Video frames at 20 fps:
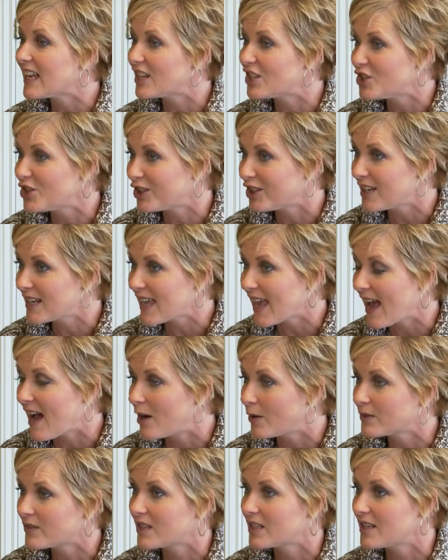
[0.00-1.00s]
in your
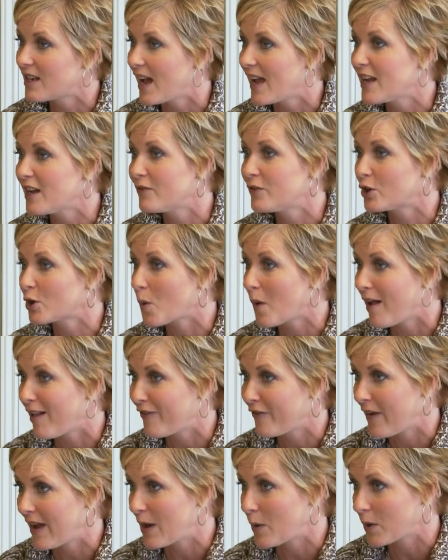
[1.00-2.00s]
account the night of your
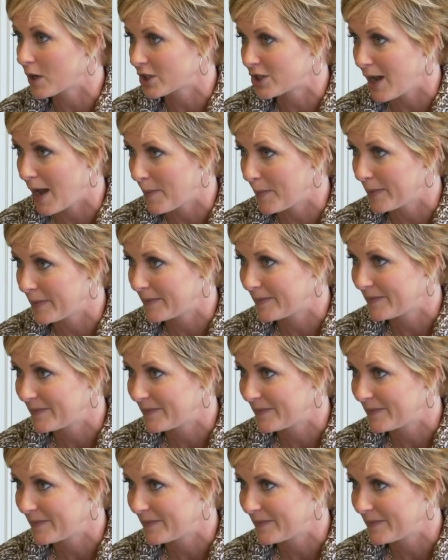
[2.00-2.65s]
qualifying workshop.